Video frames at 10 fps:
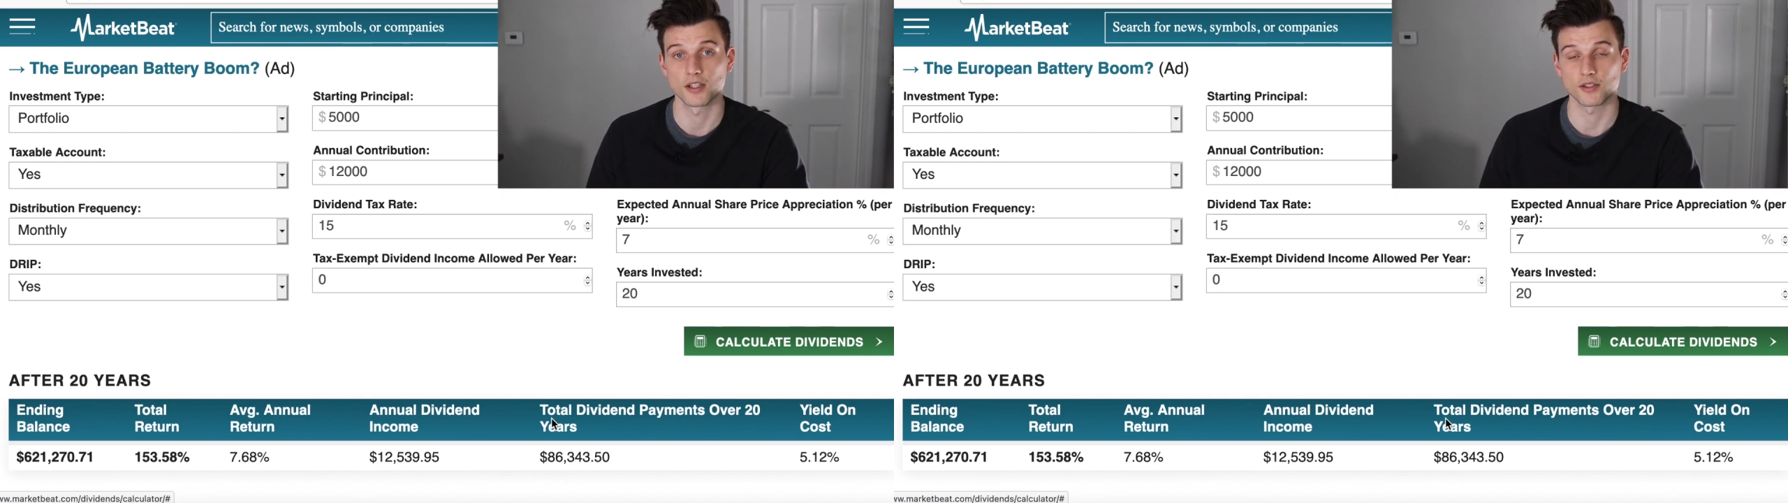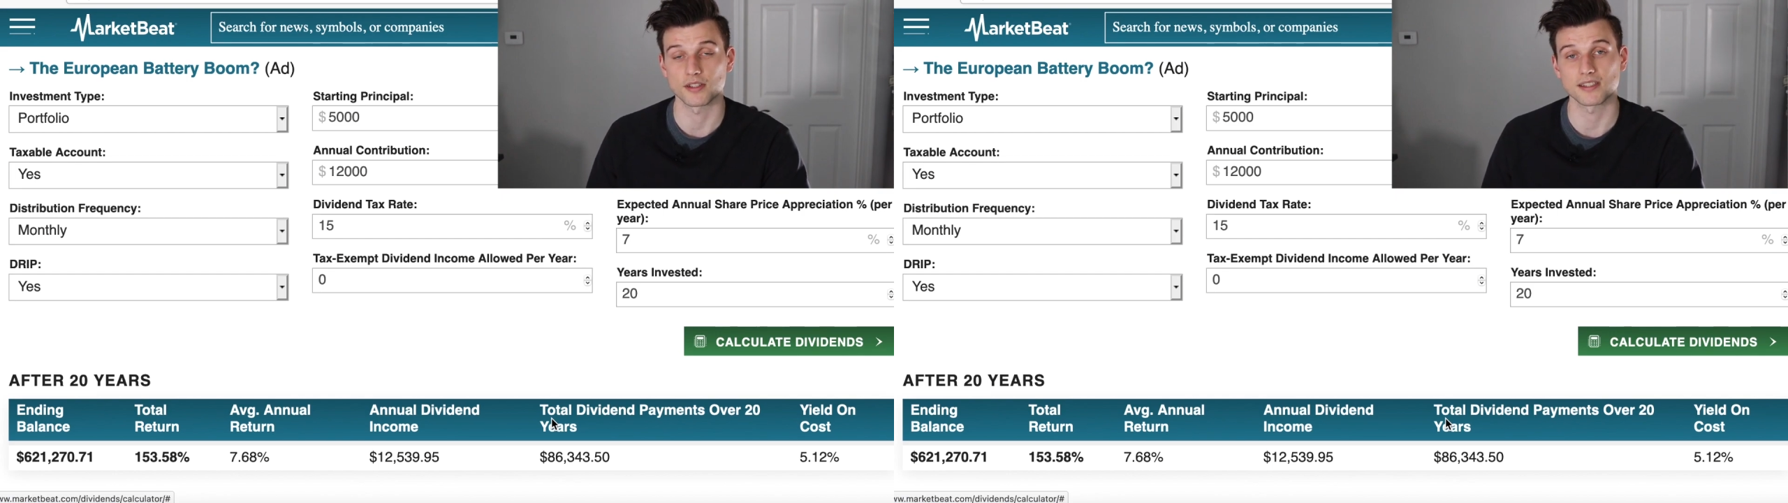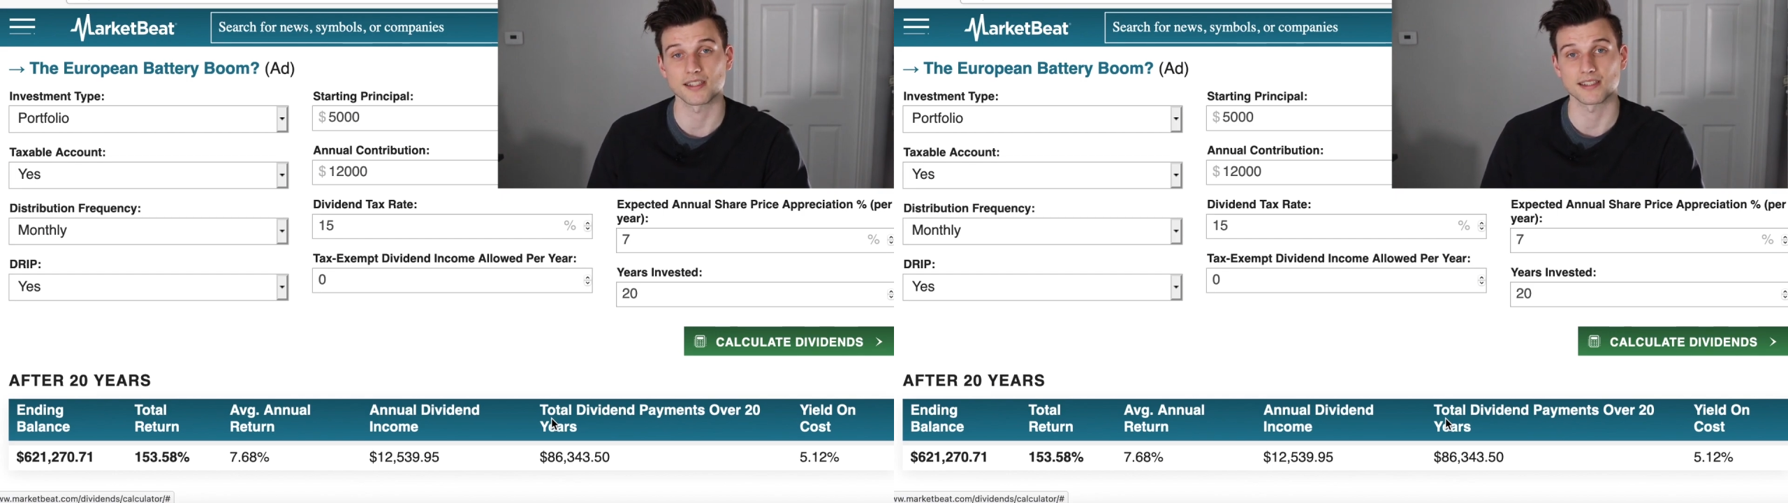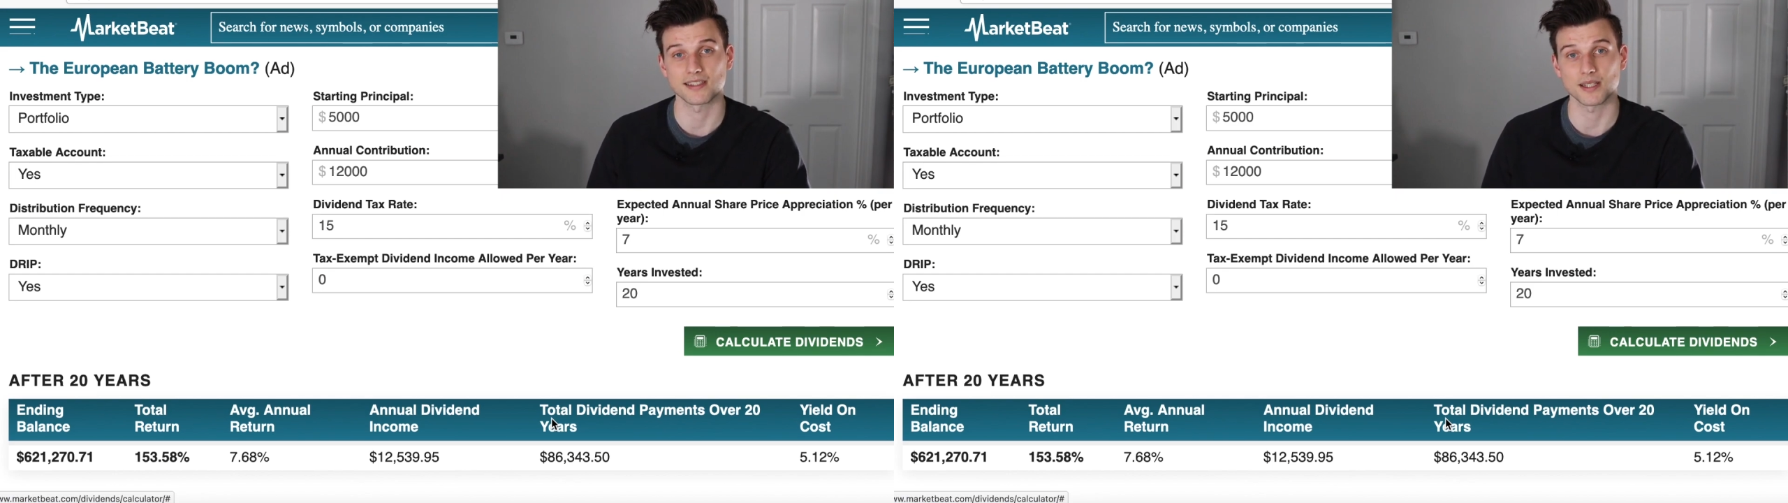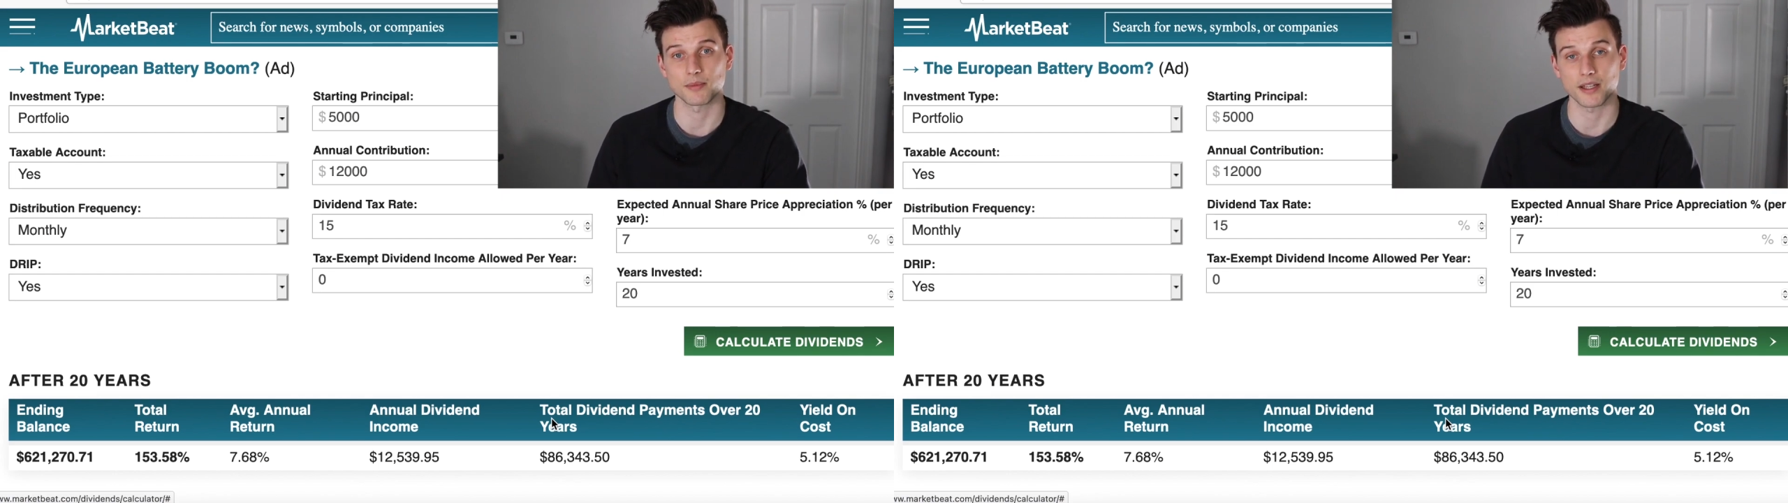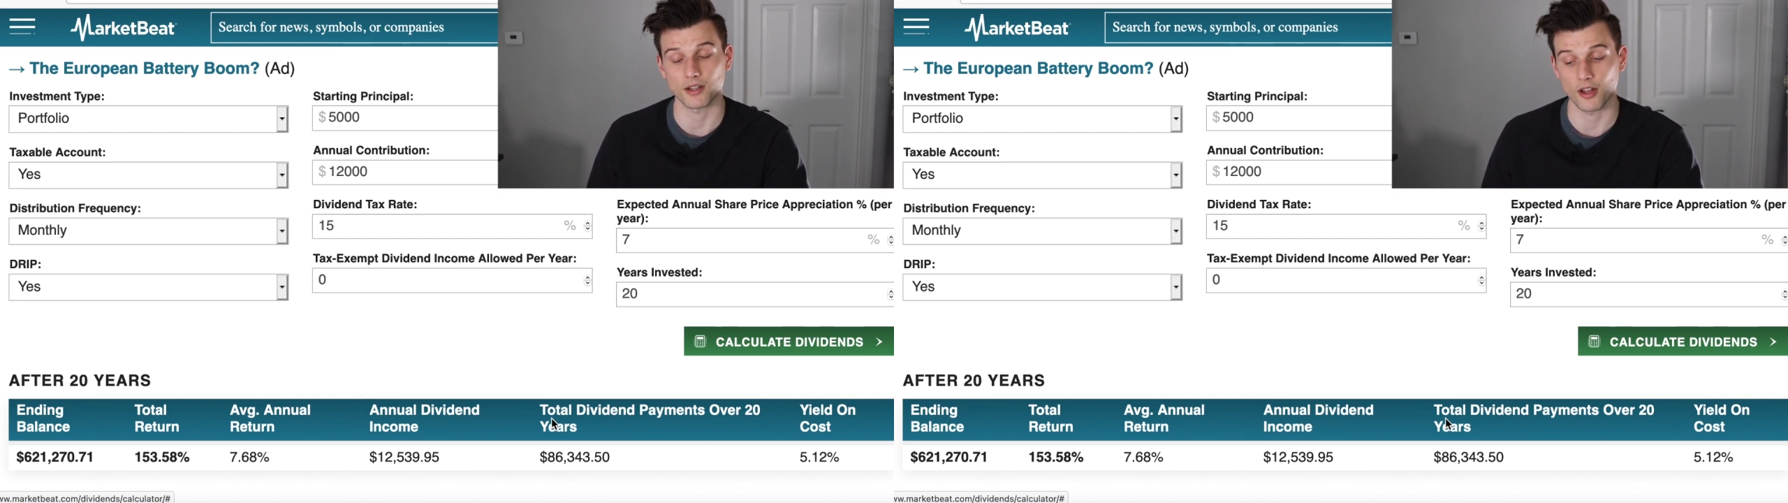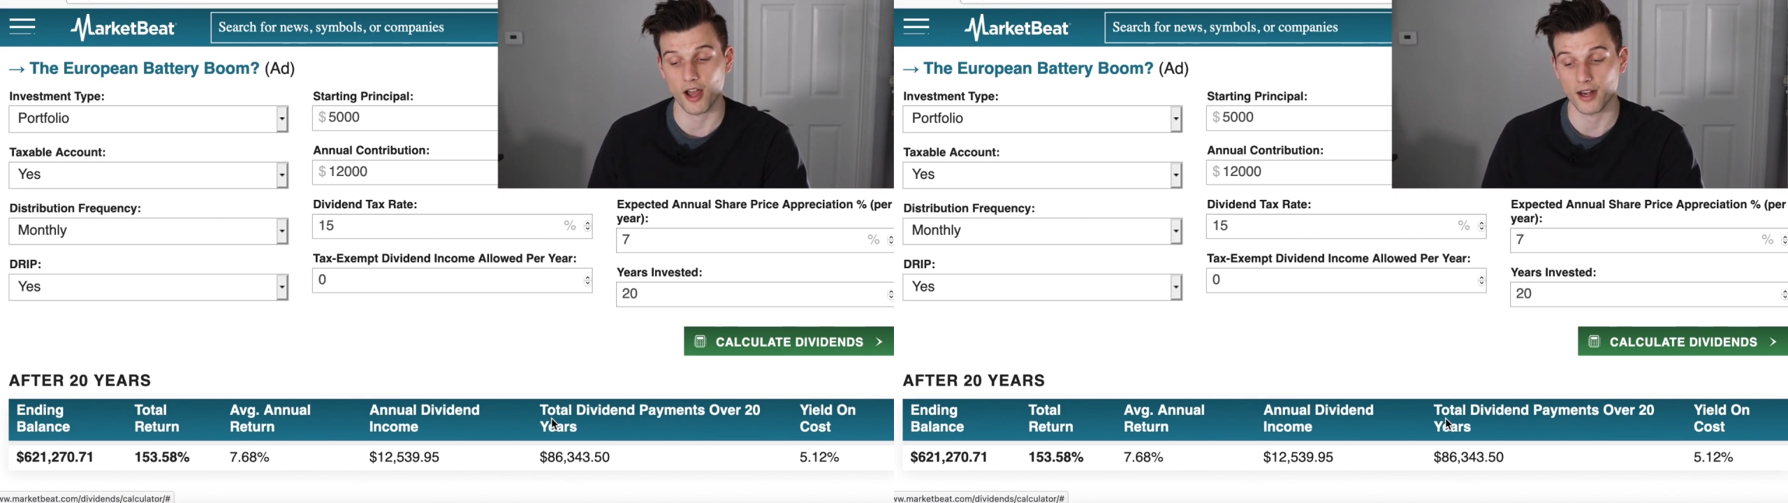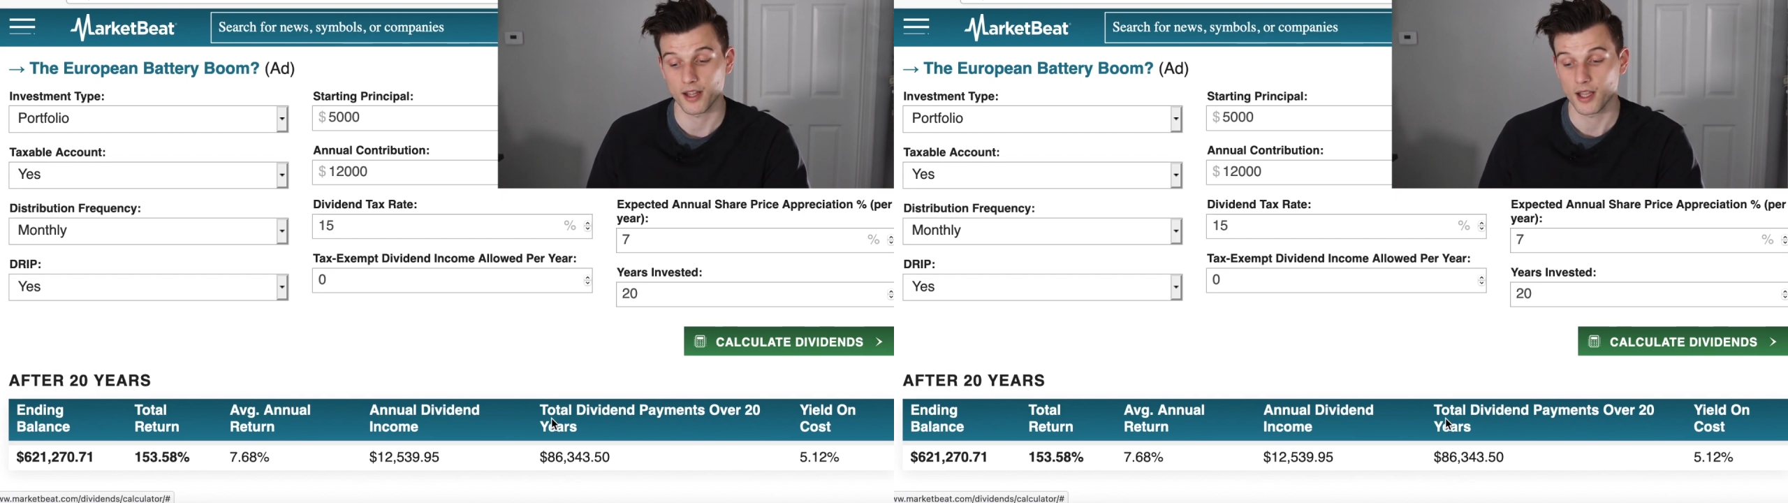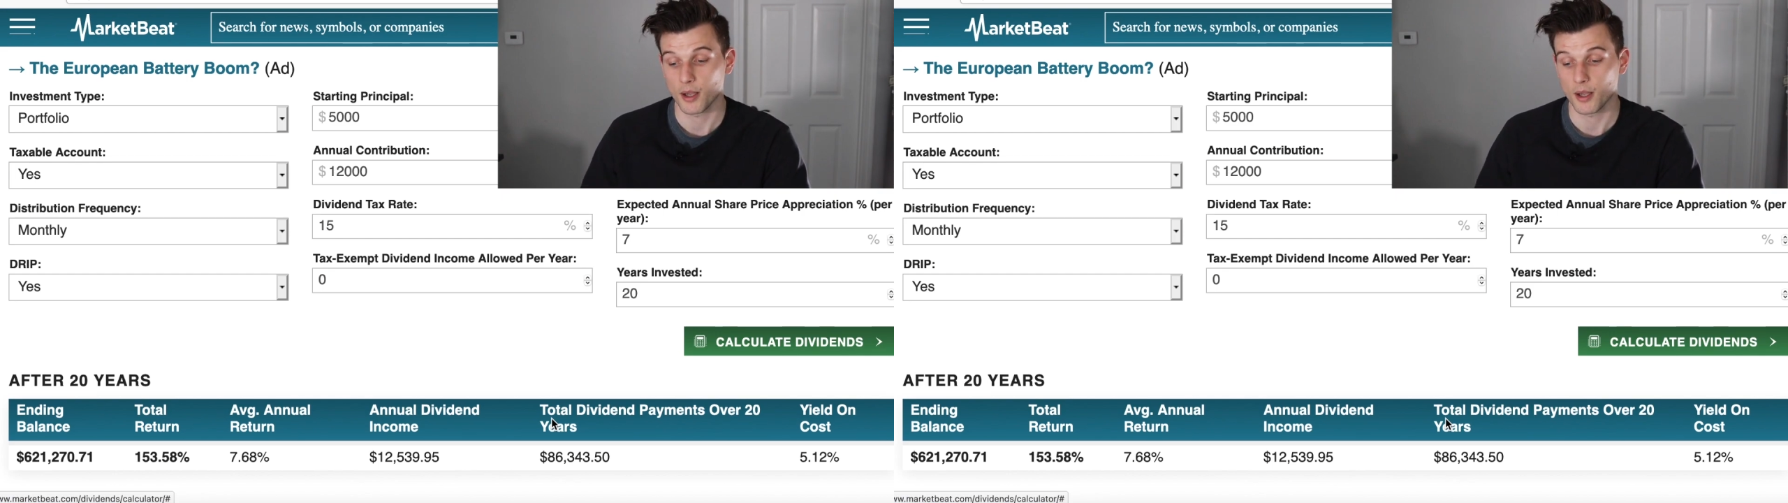so this doesn't seem like a lot.